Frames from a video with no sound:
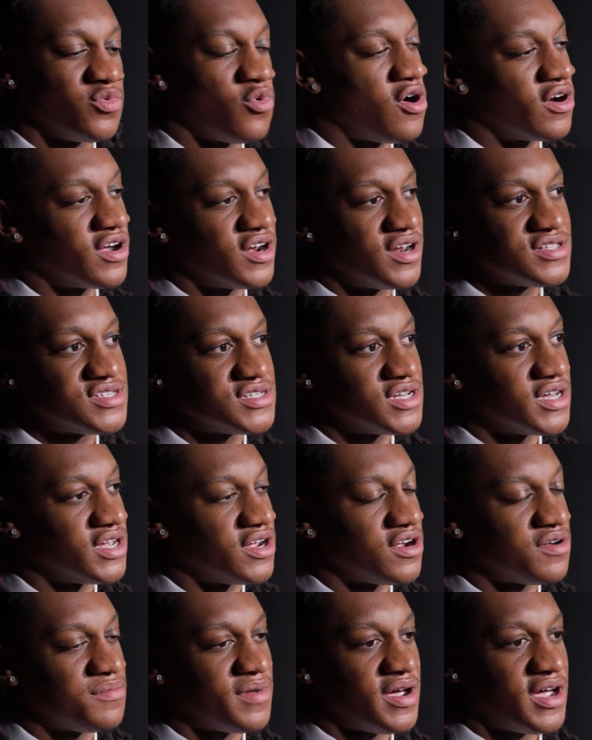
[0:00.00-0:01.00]
walking into
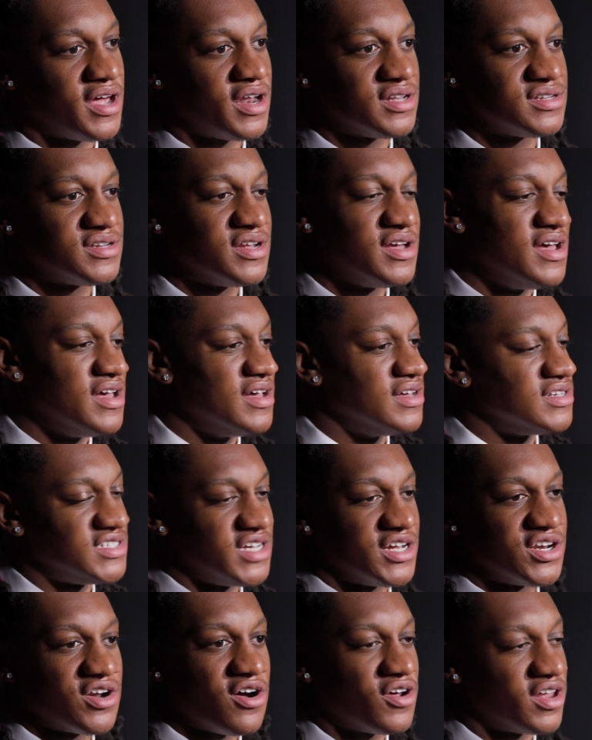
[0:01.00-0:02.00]
here, man, and
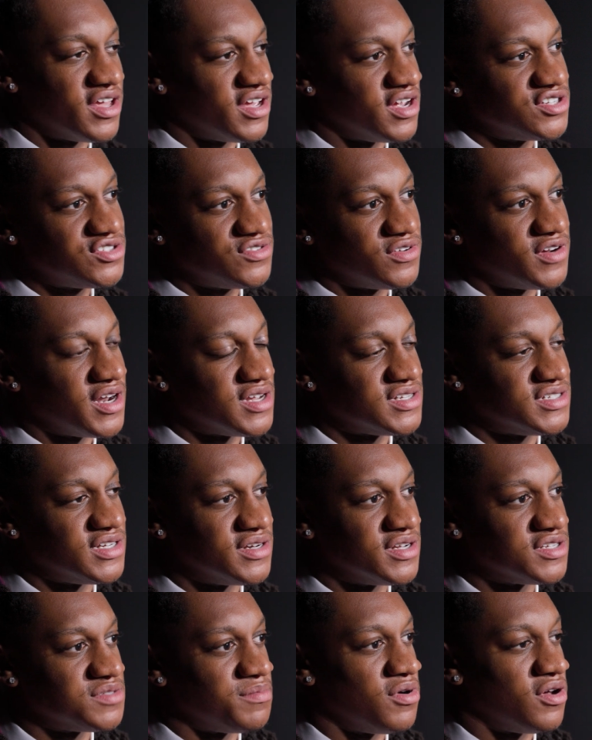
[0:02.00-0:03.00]
seeing all the history that's in
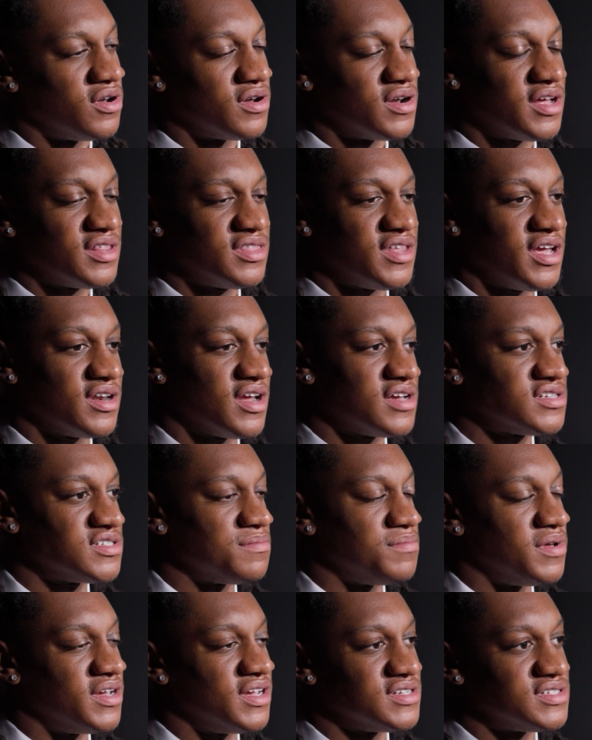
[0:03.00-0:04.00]
this building, I think that's the
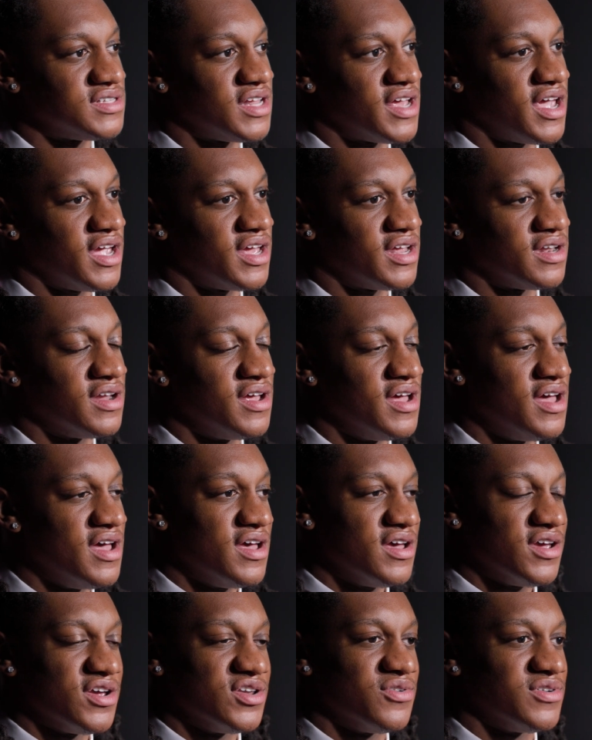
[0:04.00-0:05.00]
biggest thing. And,
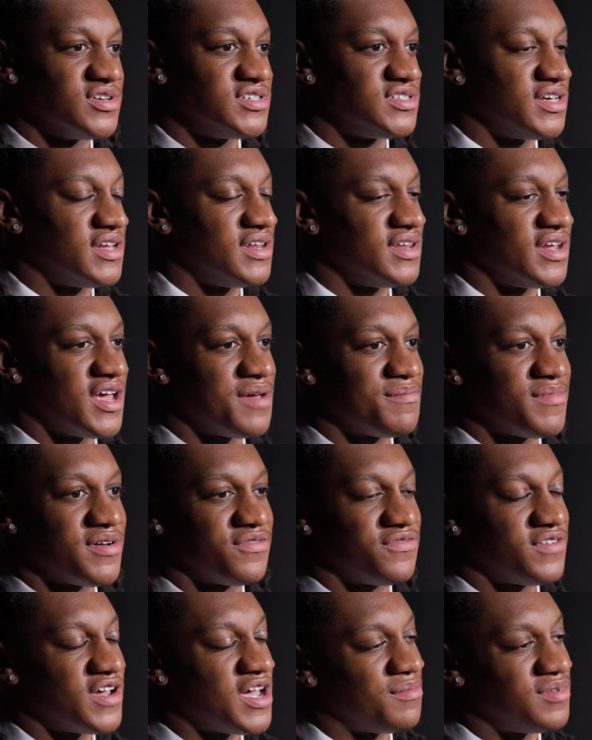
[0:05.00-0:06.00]
you know, it's sitting there, my
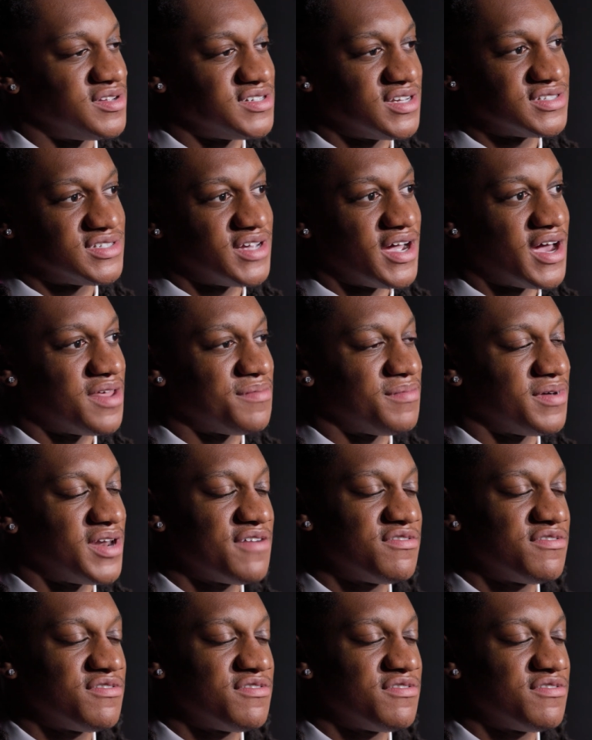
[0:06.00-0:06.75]
family's excited, man,